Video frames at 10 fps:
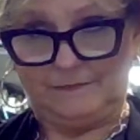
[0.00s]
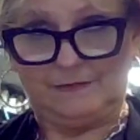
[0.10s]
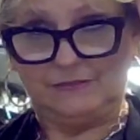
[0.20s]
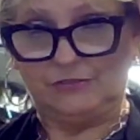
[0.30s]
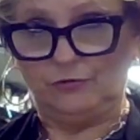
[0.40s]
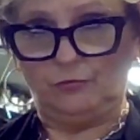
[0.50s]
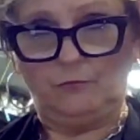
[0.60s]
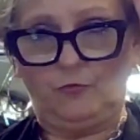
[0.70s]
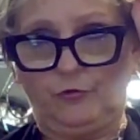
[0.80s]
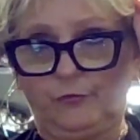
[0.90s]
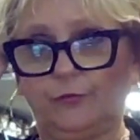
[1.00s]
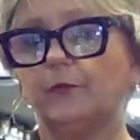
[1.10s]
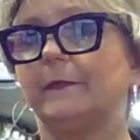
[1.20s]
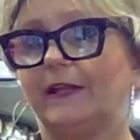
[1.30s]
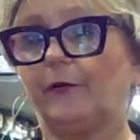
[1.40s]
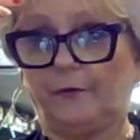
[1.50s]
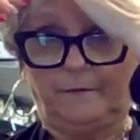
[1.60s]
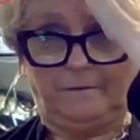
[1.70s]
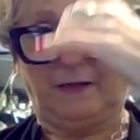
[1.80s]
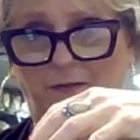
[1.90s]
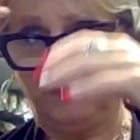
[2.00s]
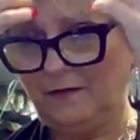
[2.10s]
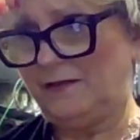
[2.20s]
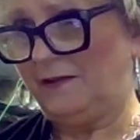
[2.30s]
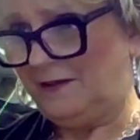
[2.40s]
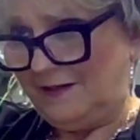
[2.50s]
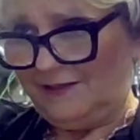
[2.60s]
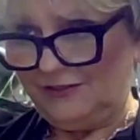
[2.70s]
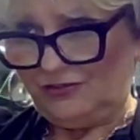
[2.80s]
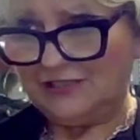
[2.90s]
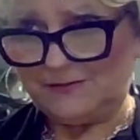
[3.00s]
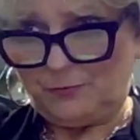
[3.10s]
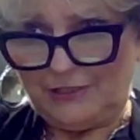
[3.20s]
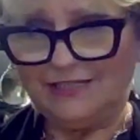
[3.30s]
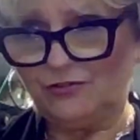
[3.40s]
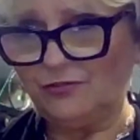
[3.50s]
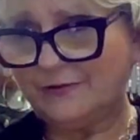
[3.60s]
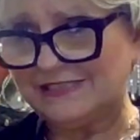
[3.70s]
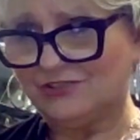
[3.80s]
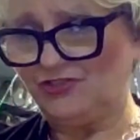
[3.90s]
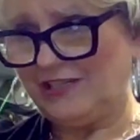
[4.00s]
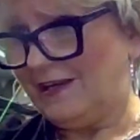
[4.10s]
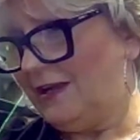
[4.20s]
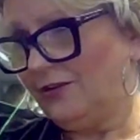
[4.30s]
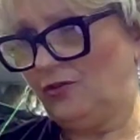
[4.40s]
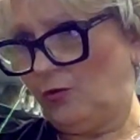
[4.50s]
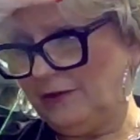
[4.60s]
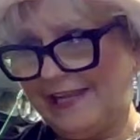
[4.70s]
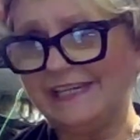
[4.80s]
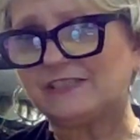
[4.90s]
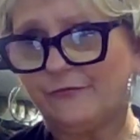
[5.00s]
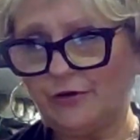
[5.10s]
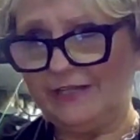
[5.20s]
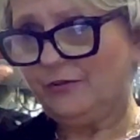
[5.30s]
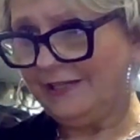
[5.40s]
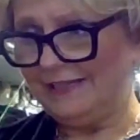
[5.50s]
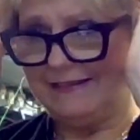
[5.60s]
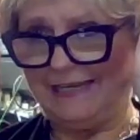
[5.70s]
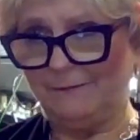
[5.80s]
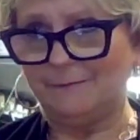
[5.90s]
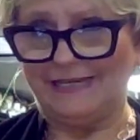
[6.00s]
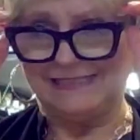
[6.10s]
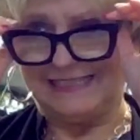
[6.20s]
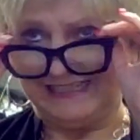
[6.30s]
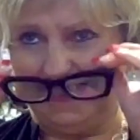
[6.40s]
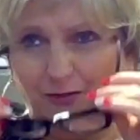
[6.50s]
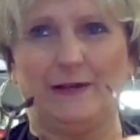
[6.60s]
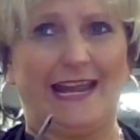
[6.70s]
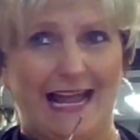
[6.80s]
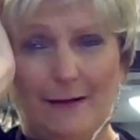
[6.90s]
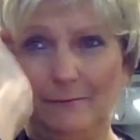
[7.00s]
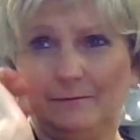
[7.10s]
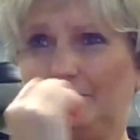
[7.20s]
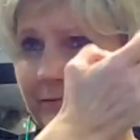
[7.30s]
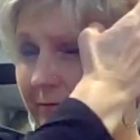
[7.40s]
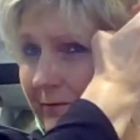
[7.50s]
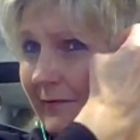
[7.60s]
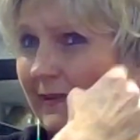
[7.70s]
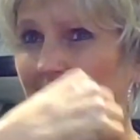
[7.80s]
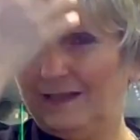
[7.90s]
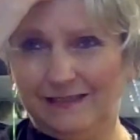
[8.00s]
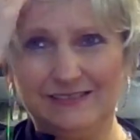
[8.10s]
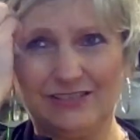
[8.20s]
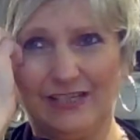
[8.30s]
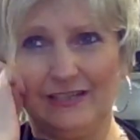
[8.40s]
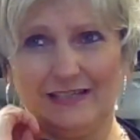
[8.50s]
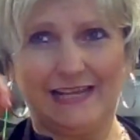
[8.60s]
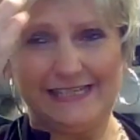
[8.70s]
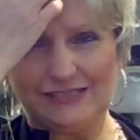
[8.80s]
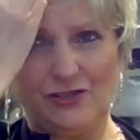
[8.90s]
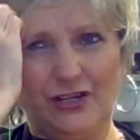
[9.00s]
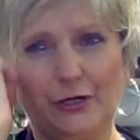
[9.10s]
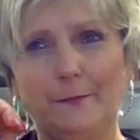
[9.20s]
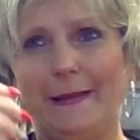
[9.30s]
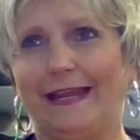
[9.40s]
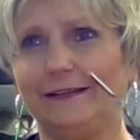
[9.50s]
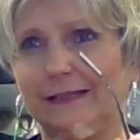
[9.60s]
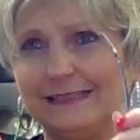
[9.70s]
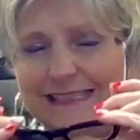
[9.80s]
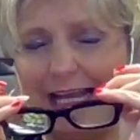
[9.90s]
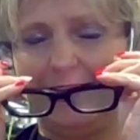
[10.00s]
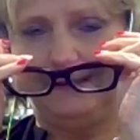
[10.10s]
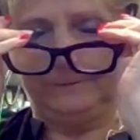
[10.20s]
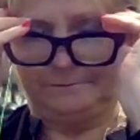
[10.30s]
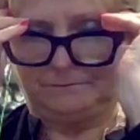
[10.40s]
There's a little more room in her. She's pretty too, isn't she? No lace front or anything. Basic little cap. It's got the nice longer bang to the side.